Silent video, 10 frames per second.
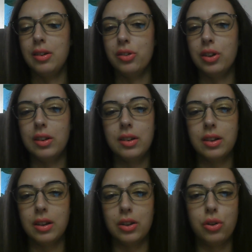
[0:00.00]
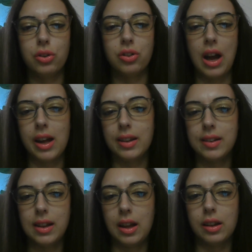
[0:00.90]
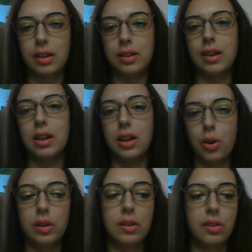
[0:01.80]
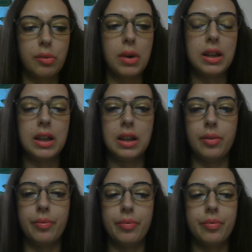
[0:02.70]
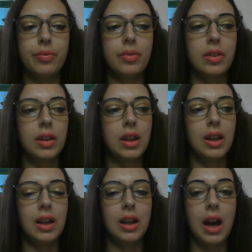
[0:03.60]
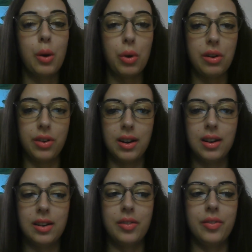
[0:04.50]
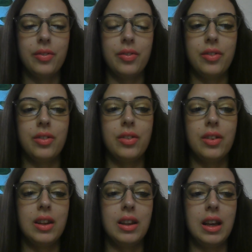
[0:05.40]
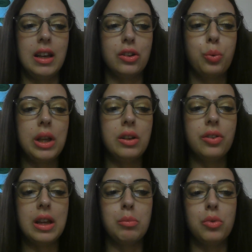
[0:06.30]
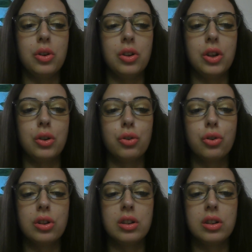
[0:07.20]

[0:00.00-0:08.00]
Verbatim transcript: just huge assets and lots of money. However, in a twin flame union, true